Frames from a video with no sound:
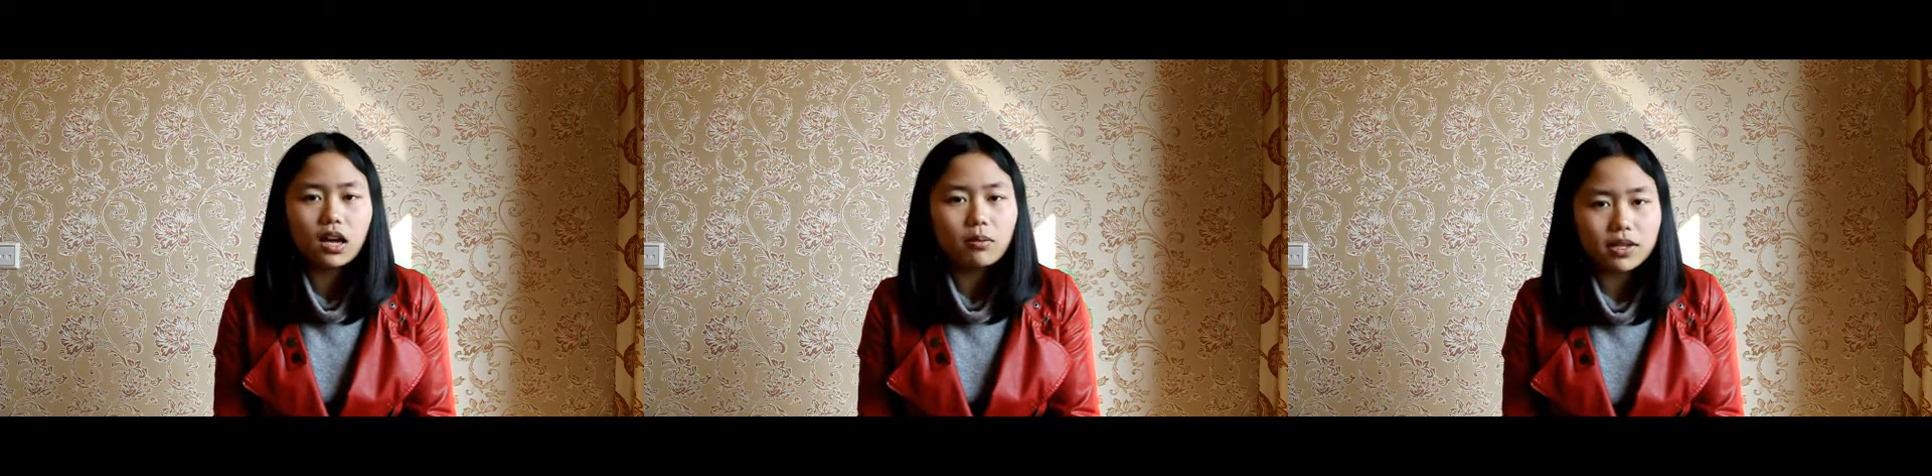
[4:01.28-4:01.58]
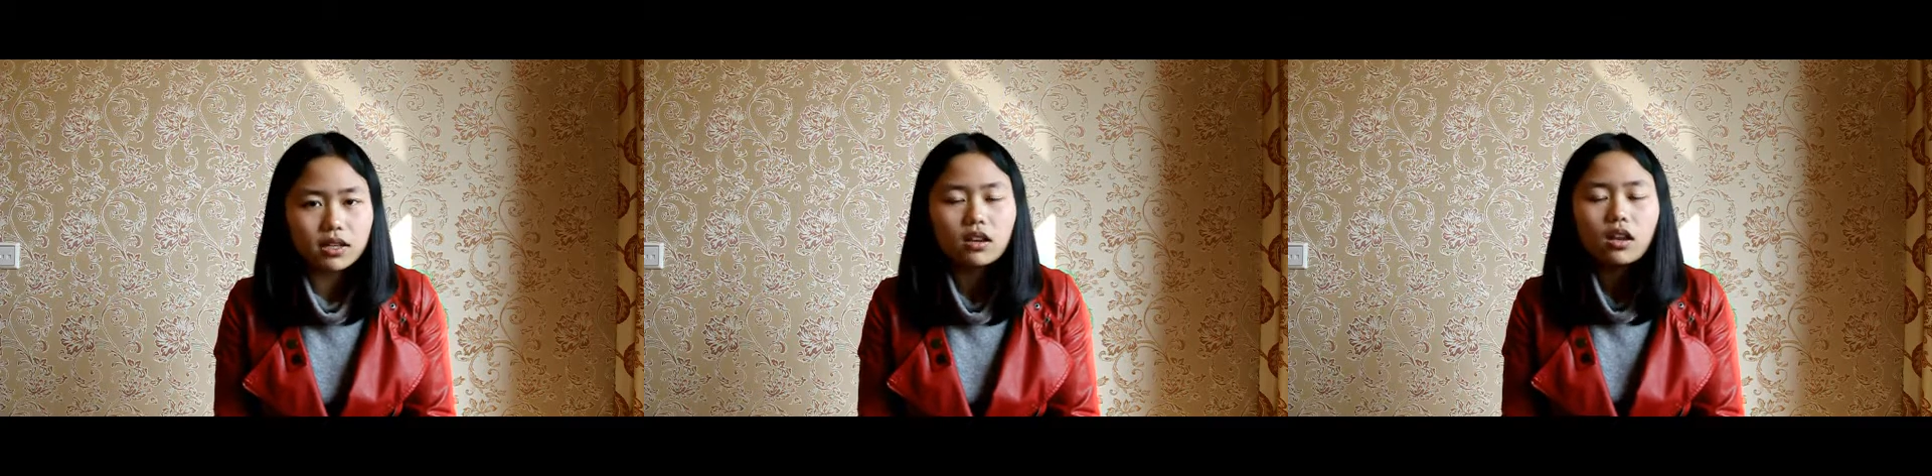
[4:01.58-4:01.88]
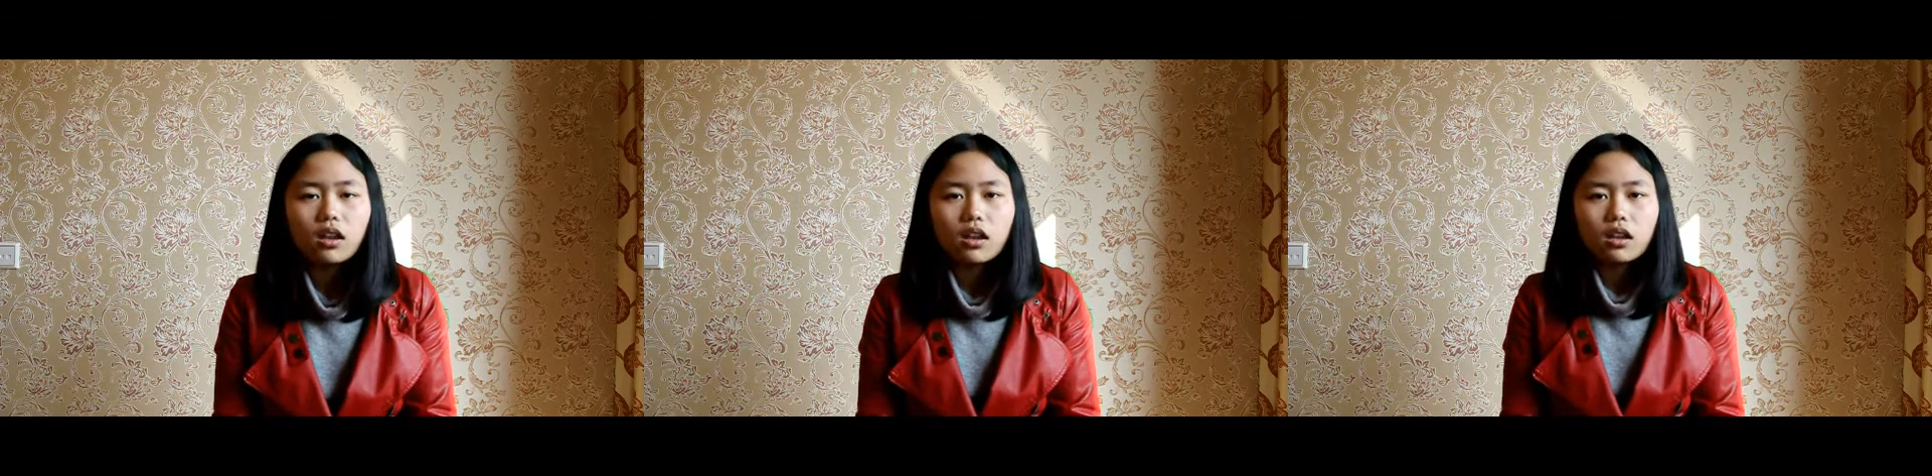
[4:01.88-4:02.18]
company.
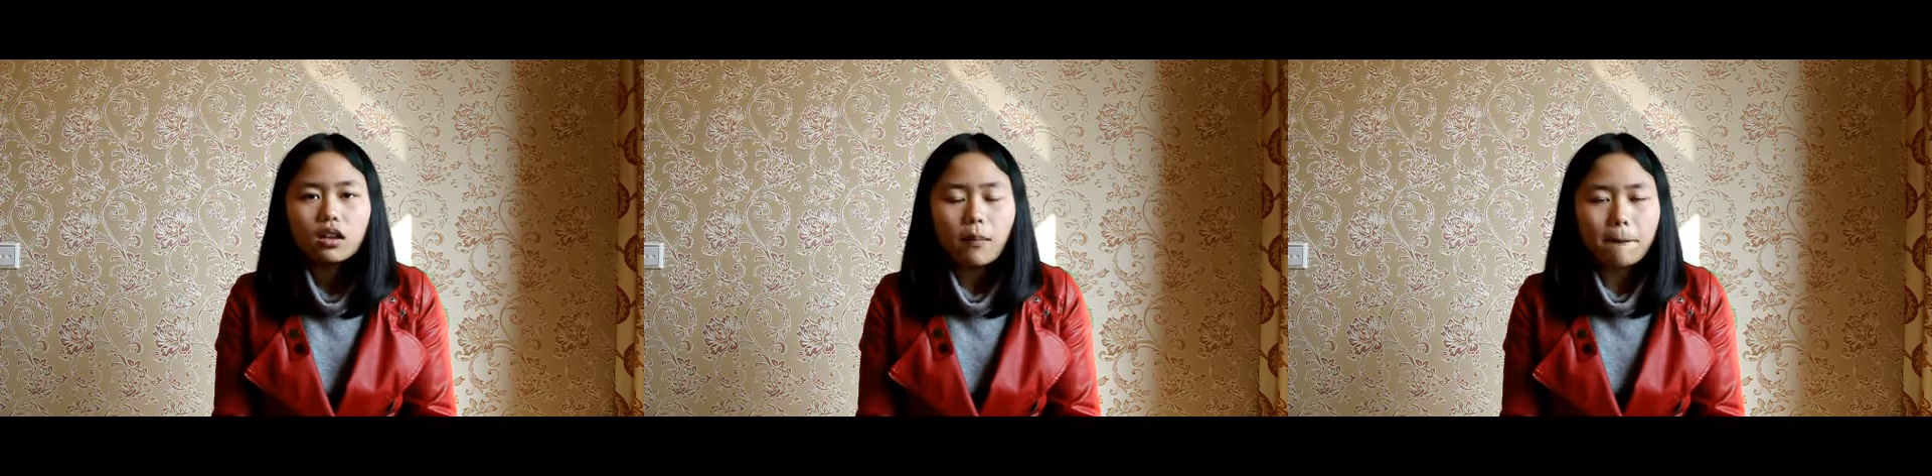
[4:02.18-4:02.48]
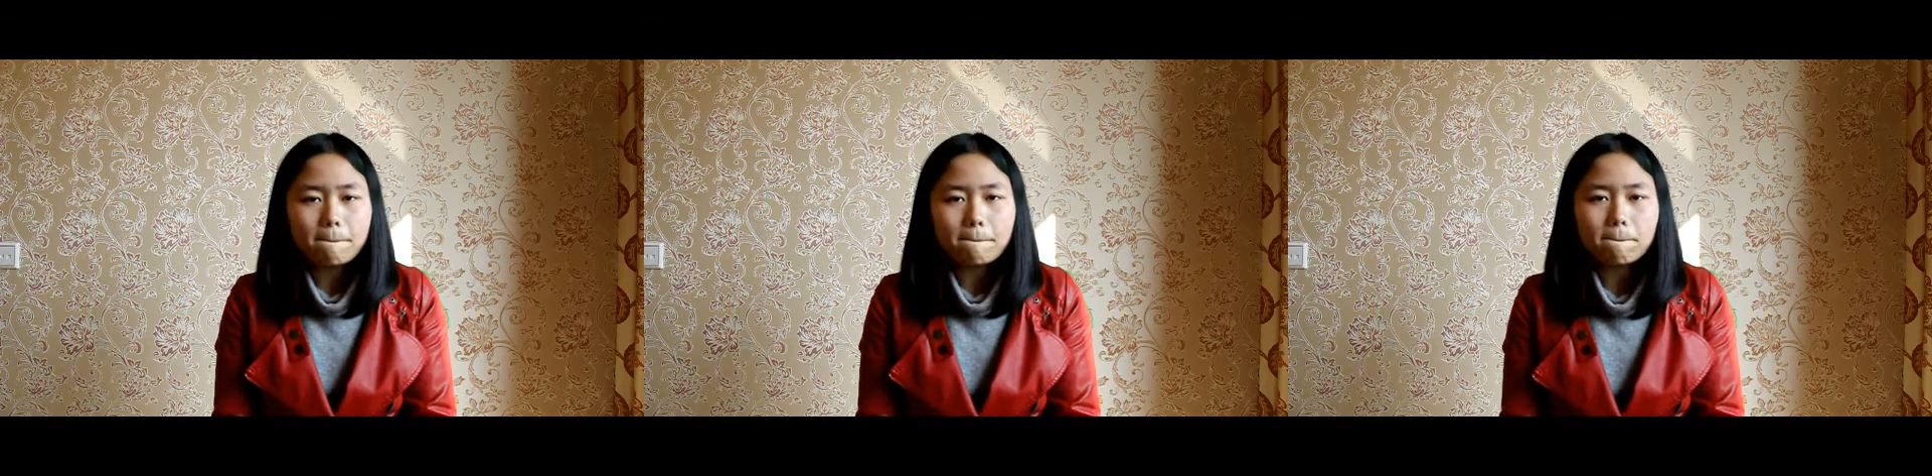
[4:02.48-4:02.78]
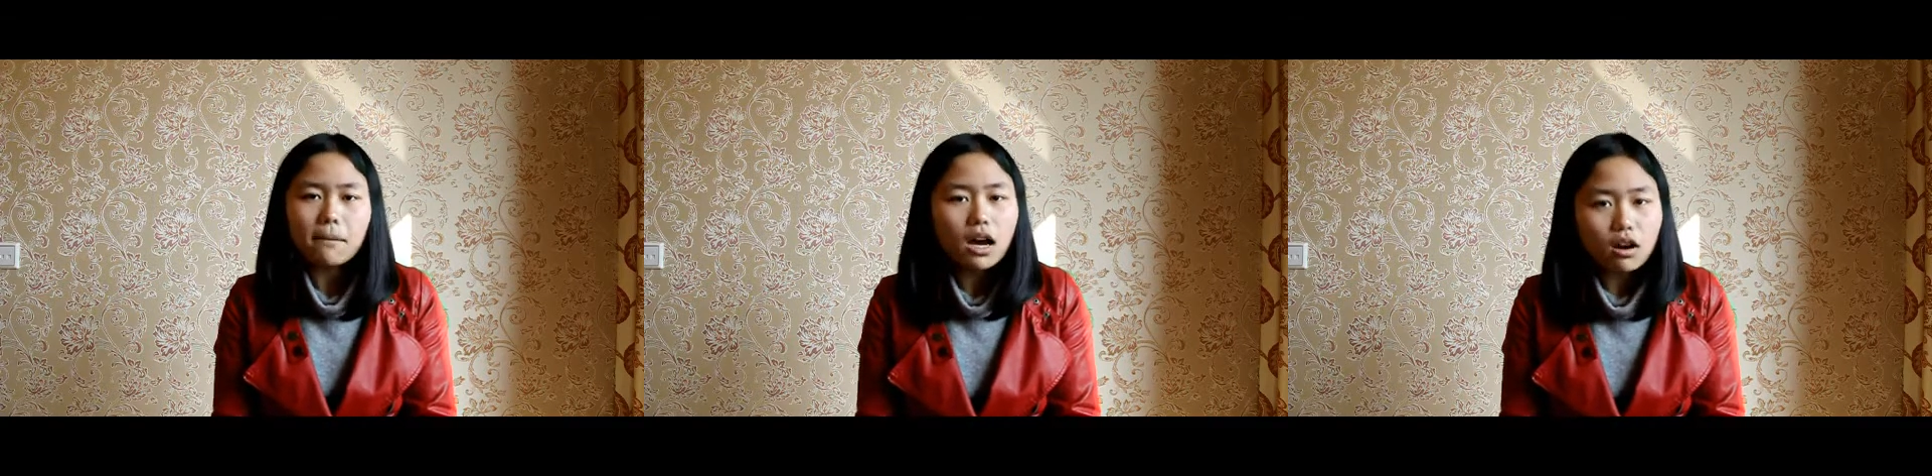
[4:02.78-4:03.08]

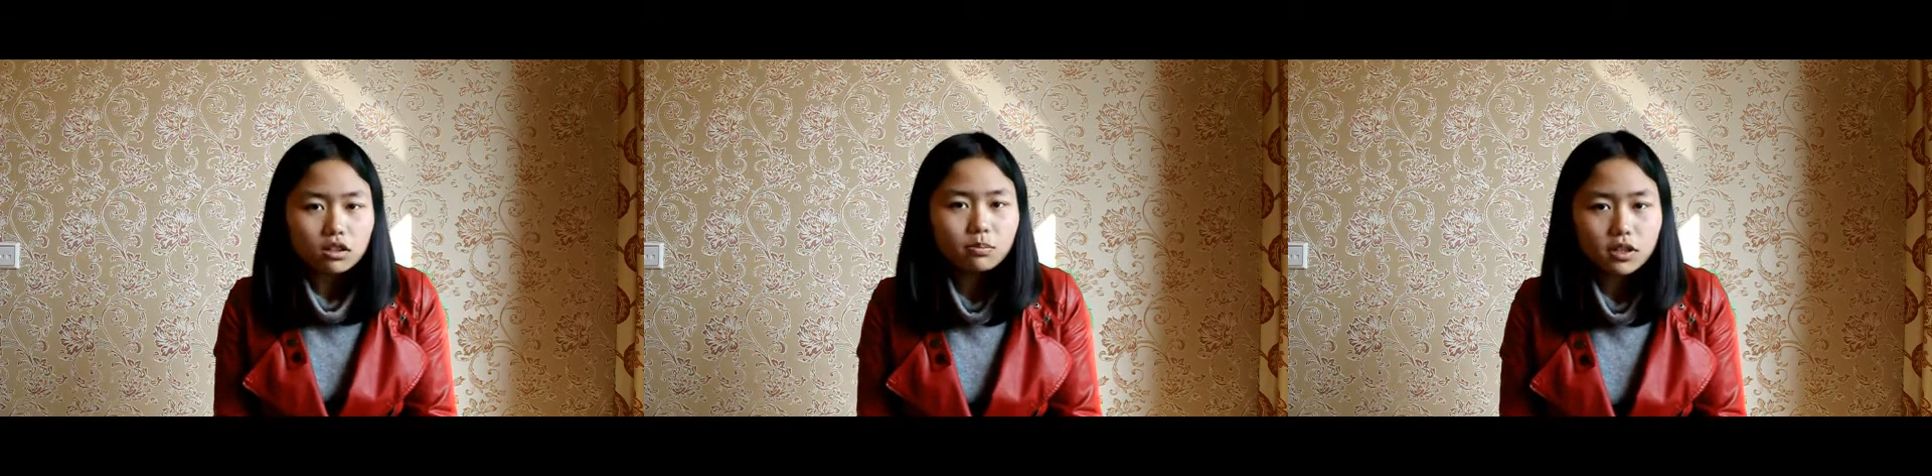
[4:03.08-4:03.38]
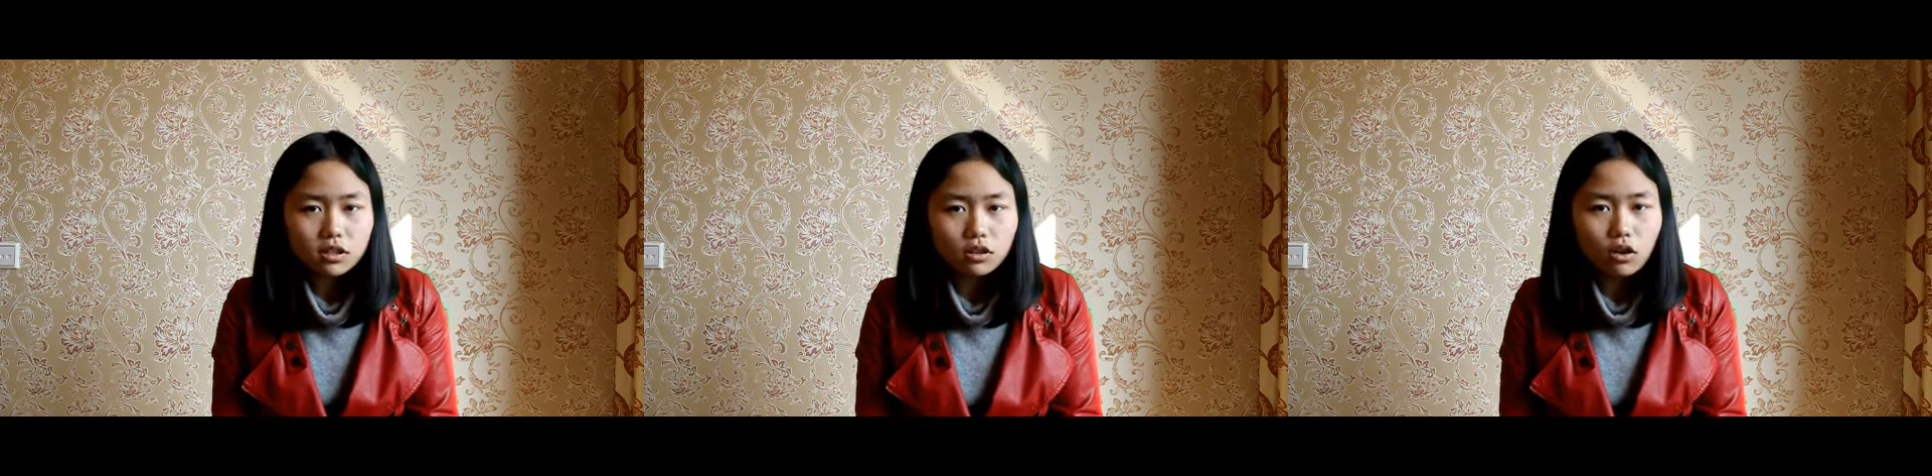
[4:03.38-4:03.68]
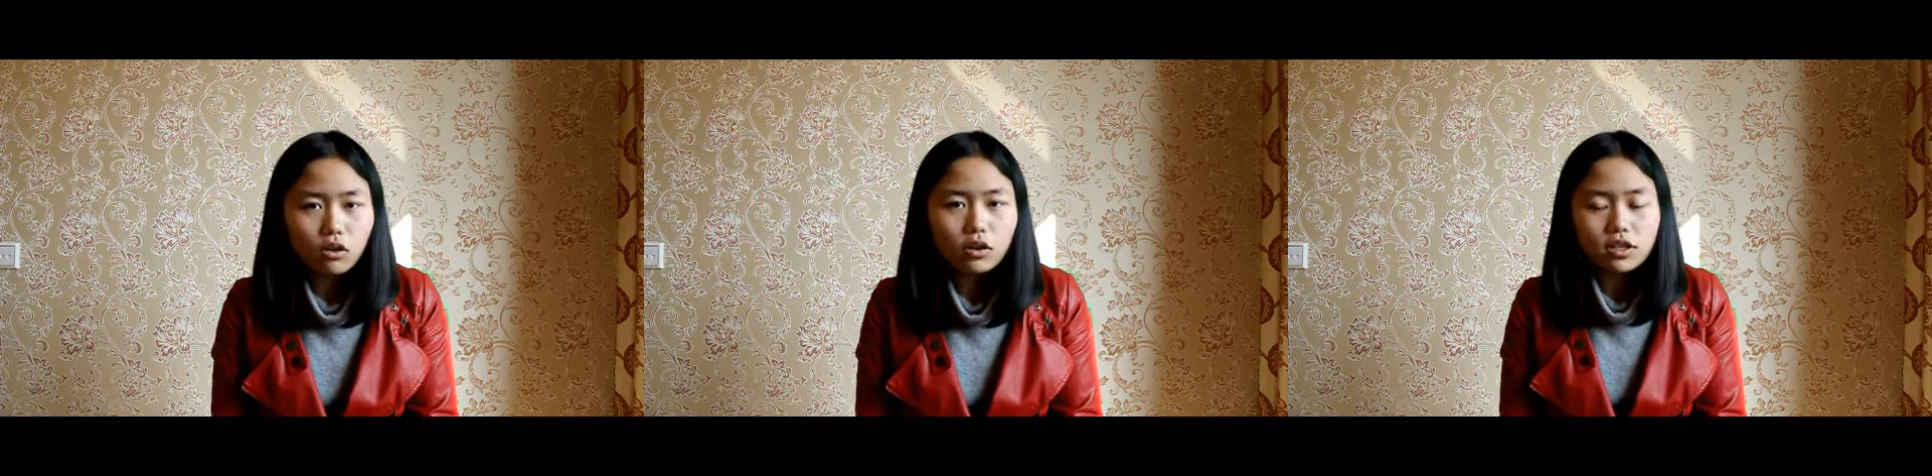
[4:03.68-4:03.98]
My ultimate
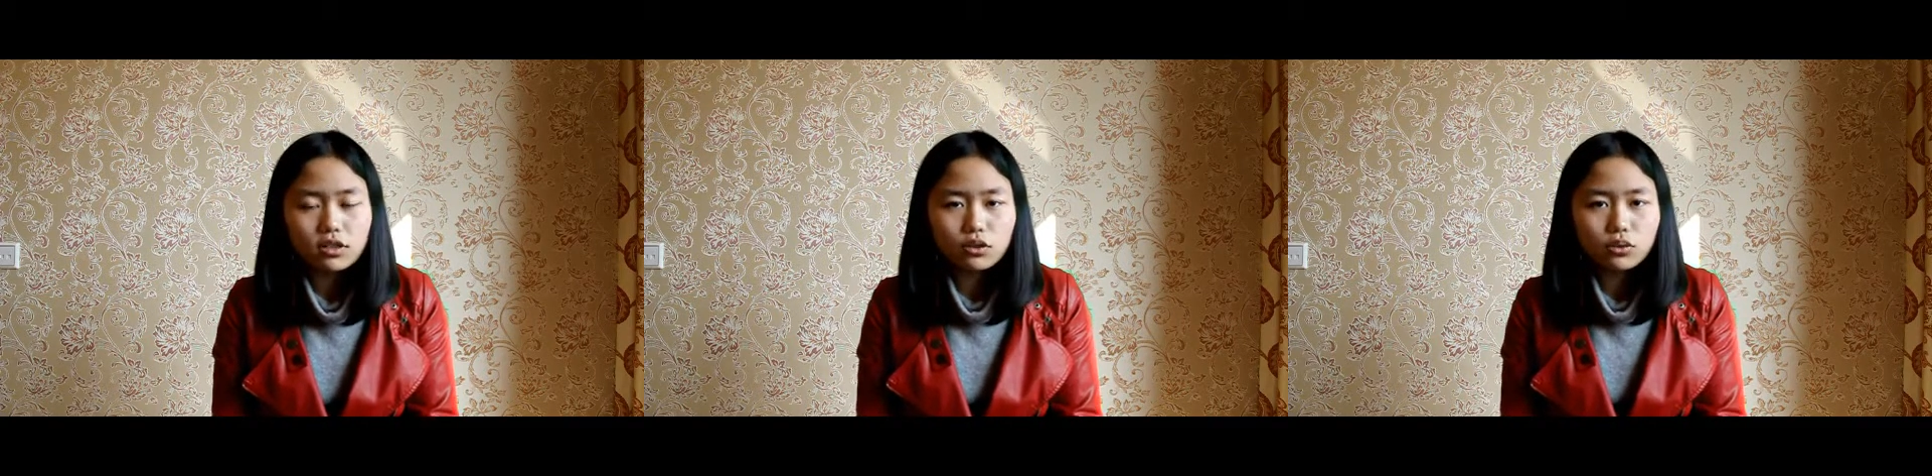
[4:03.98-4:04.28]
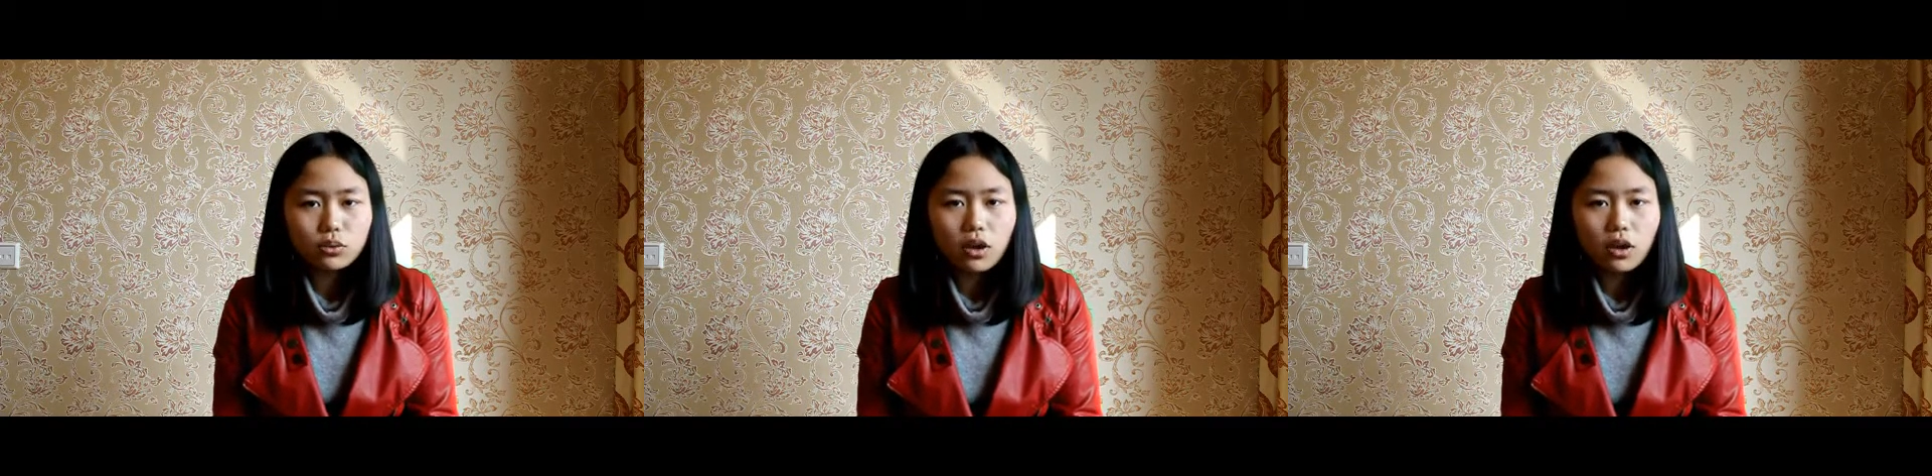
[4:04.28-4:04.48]
goal is to